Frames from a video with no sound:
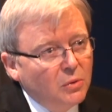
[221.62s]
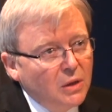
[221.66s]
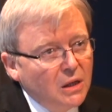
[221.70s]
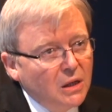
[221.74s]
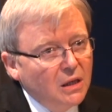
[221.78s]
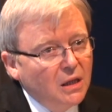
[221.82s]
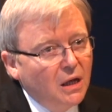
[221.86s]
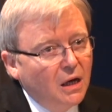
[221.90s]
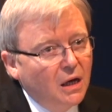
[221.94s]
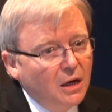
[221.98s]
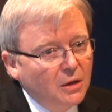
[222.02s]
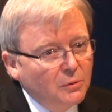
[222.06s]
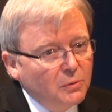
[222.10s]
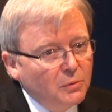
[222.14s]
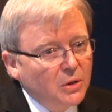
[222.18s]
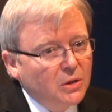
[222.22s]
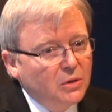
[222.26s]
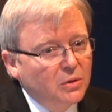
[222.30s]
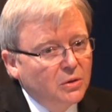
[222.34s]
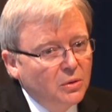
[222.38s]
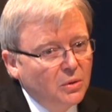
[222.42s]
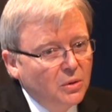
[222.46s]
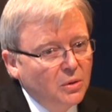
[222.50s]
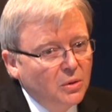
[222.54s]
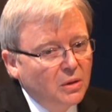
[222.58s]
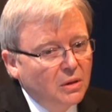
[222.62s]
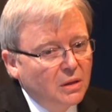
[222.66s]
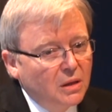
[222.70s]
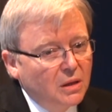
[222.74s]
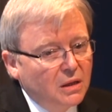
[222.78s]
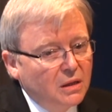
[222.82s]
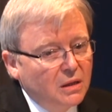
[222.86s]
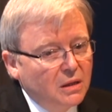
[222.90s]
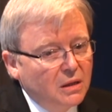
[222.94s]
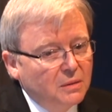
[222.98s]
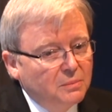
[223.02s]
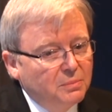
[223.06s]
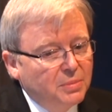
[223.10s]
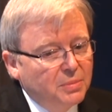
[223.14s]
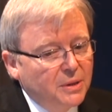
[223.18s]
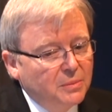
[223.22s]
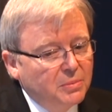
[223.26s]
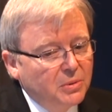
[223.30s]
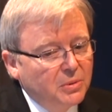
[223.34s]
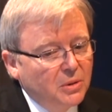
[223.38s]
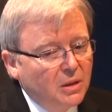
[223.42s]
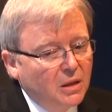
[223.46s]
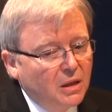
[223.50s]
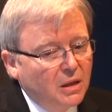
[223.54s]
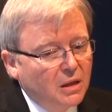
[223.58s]
Well, I recall
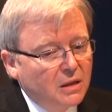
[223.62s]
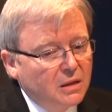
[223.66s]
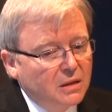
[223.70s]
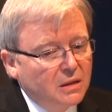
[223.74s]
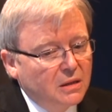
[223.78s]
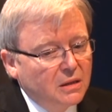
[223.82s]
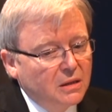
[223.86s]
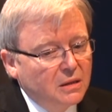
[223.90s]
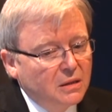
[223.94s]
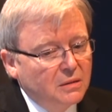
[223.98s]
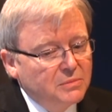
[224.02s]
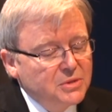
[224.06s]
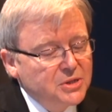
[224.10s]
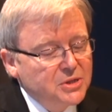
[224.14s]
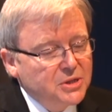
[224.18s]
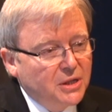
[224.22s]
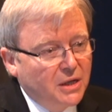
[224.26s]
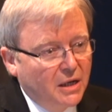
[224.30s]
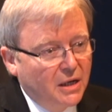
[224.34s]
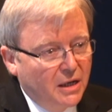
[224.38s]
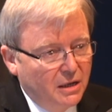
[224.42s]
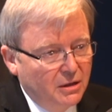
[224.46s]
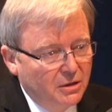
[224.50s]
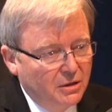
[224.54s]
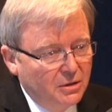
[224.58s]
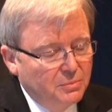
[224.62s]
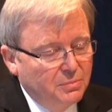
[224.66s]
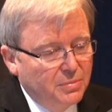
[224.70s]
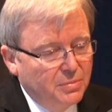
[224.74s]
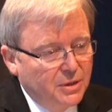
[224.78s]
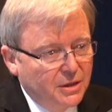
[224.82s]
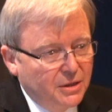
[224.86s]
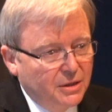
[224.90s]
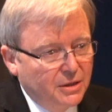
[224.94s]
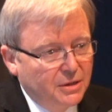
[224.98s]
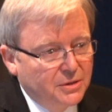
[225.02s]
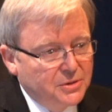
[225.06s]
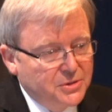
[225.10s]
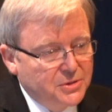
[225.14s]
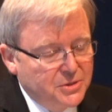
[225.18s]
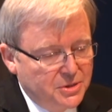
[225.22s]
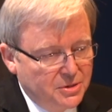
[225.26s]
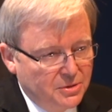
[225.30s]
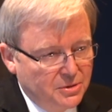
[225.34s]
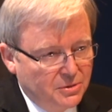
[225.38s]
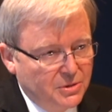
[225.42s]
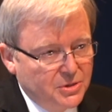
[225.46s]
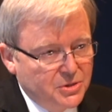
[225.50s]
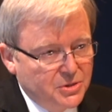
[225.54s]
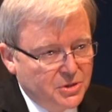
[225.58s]
people like Mr Howard being in a
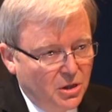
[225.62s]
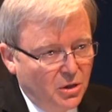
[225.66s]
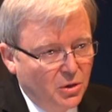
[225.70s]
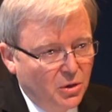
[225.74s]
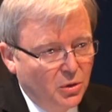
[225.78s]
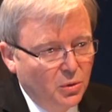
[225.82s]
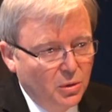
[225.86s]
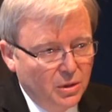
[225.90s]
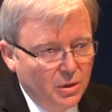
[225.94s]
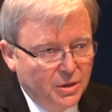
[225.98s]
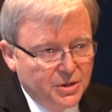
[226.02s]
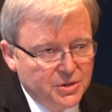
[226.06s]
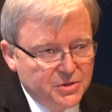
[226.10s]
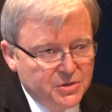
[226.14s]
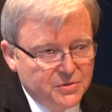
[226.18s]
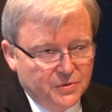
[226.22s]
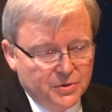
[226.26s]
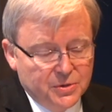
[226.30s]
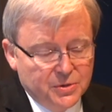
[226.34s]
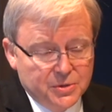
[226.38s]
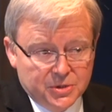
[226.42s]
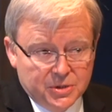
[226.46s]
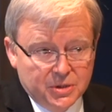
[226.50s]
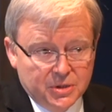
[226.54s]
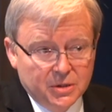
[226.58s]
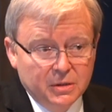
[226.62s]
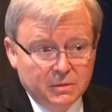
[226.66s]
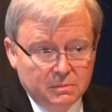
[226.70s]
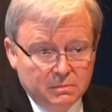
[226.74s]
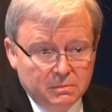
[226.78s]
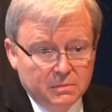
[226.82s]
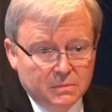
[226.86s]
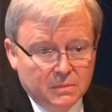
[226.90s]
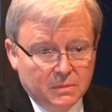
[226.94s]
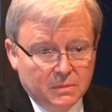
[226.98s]
serious hole in his first term.